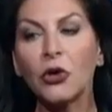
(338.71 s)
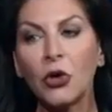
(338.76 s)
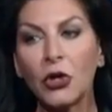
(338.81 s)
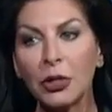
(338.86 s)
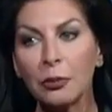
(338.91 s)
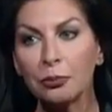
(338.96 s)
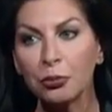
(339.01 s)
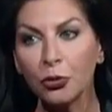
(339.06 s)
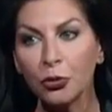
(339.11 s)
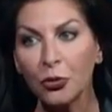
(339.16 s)

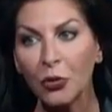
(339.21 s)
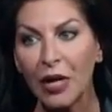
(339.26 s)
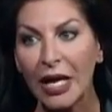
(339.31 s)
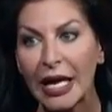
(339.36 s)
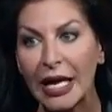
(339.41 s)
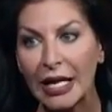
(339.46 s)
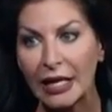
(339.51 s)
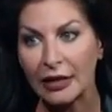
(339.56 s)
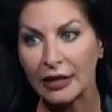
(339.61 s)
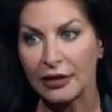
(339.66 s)
couldn't
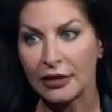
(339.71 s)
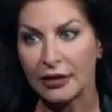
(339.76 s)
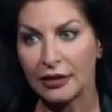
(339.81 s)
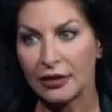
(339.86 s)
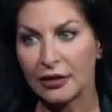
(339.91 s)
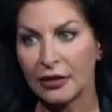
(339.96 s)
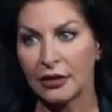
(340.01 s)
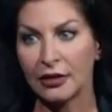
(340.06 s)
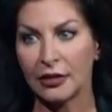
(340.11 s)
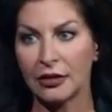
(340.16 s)
breathe.
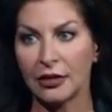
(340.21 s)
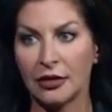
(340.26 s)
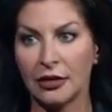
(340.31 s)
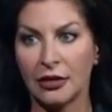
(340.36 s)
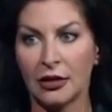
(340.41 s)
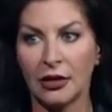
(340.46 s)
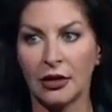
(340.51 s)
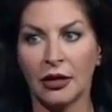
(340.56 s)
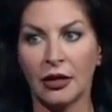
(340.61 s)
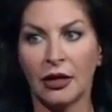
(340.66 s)

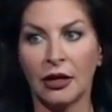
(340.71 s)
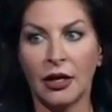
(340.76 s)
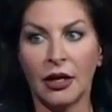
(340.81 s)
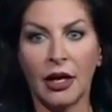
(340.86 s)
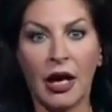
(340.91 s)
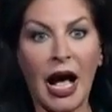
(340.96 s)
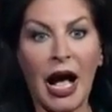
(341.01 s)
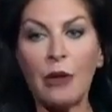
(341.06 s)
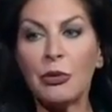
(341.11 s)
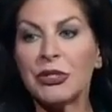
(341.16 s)

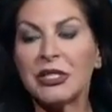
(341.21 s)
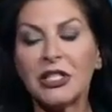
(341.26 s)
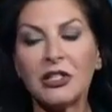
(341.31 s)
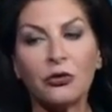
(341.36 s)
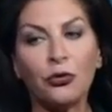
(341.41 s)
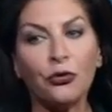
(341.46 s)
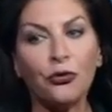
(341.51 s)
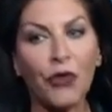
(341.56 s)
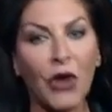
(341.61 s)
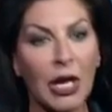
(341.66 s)
I was in
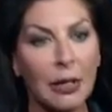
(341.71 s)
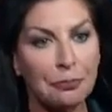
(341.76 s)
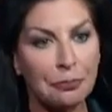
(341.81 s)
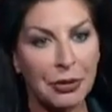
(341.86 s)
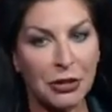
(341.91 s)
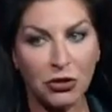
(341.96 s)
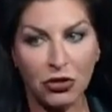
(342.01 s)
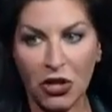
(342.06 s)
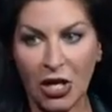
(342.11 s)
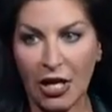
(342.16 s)
feet
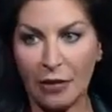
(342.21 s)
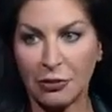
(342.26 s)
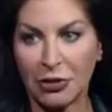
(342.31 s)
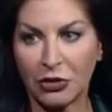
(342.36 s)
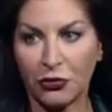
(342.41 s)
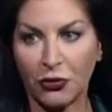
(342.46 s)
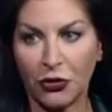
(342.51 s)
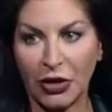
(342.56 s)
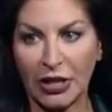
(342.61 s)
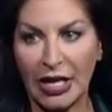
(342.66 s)

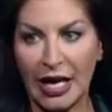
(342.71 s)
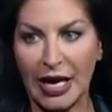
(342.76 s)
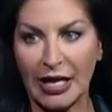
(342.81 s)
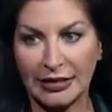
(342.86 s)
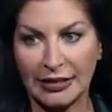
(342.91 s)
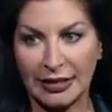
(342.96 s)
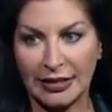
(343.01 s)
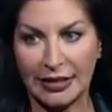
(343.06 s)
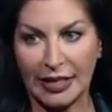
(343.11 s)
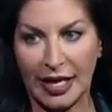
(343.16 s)
pajamas, for
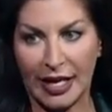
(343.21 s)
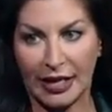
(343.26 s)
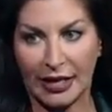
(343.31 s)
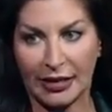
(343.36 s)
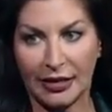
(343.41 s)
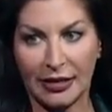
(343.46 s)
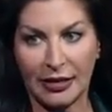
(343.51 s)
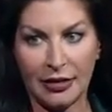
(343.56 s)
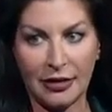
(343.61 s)
God's sake.